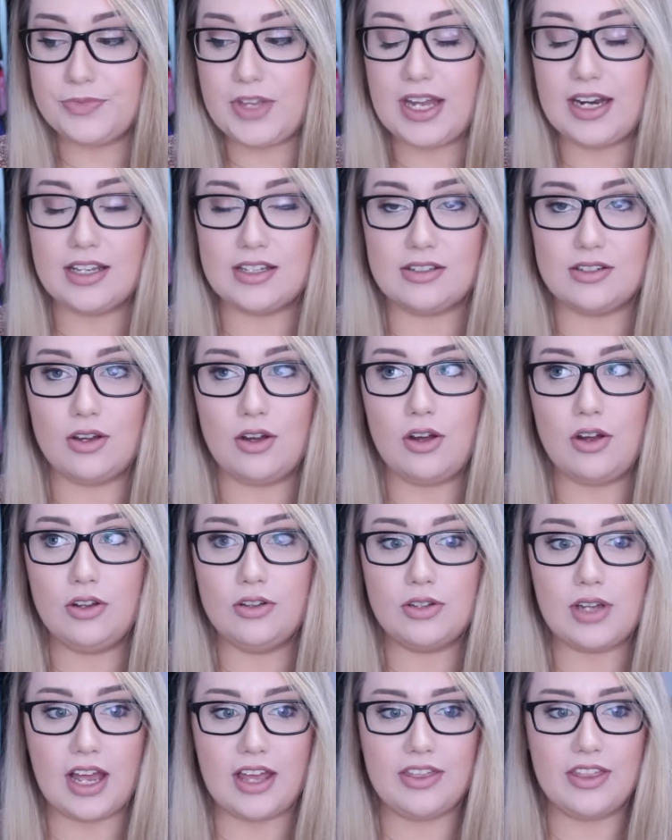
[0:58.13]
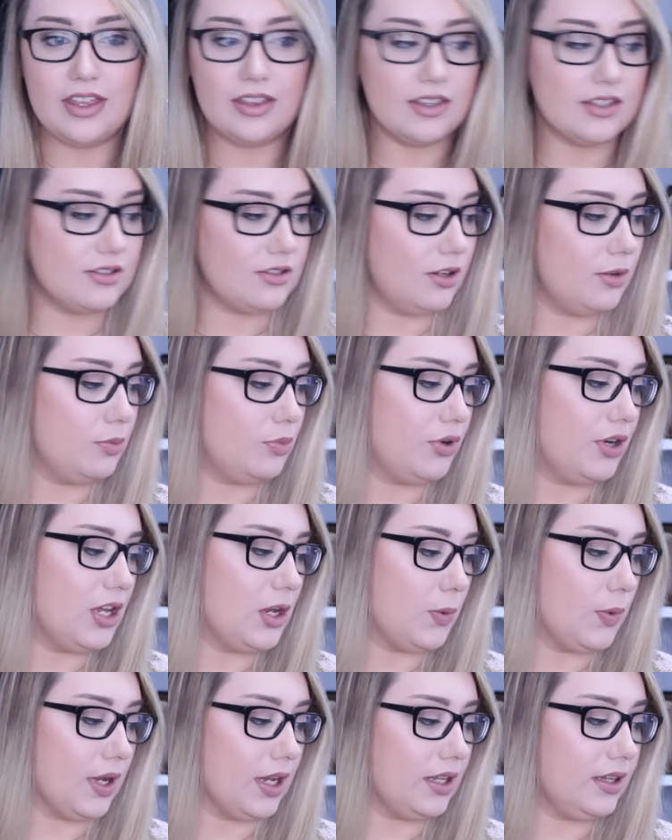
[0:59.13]
and it sold, I think this sold
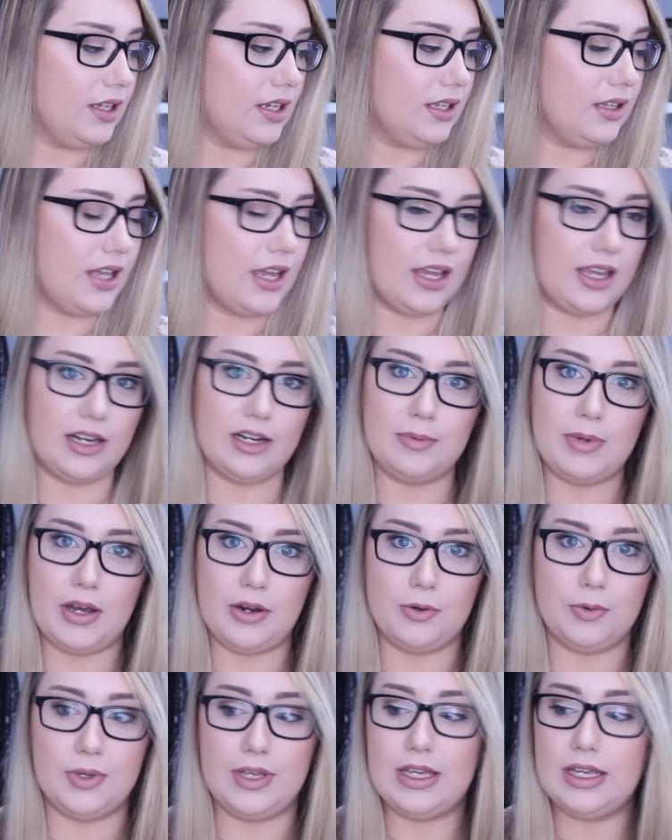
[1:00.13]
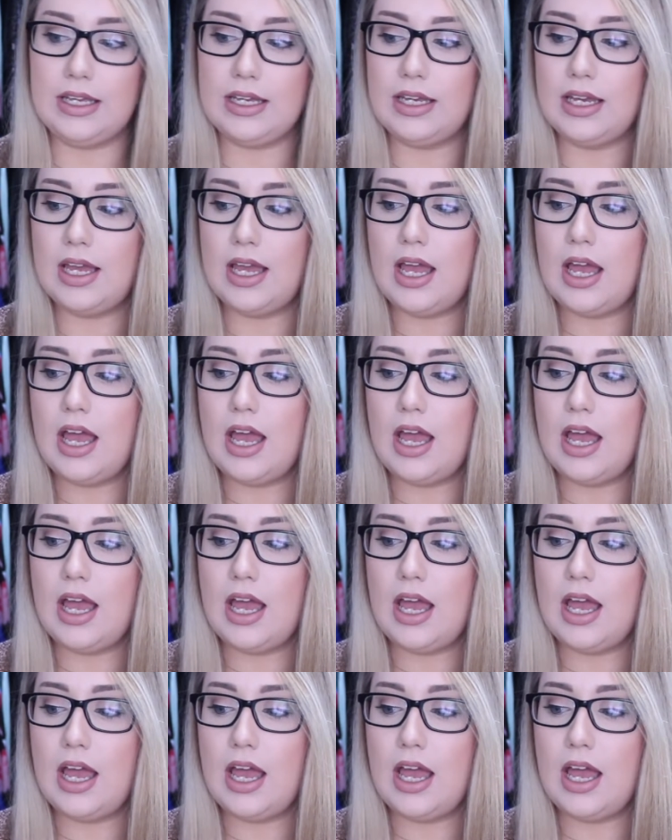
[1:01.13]
pretty quickly, like in about a week,